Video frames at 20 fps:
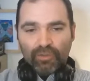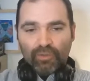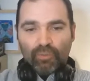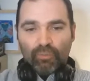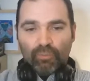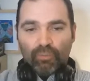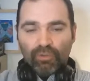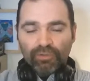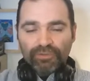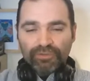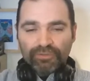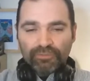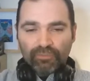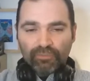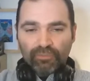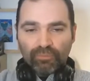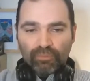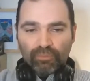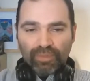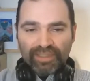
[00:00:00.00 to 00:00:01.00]
what
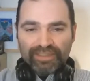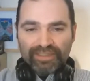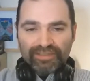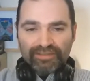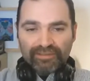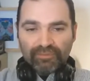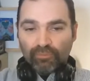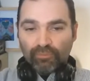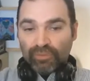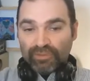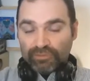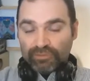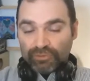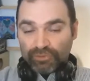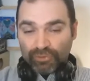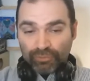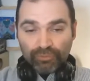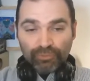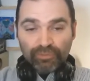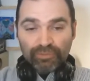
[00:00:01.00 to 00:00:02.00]
white will
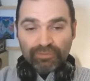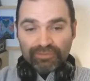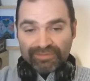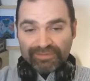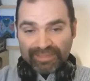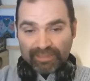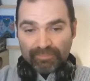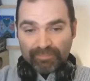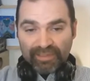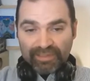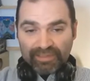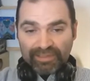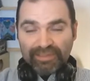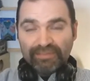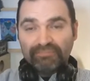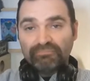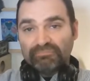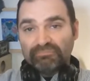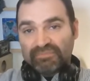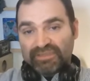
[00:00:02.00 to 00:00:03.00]
do, typically,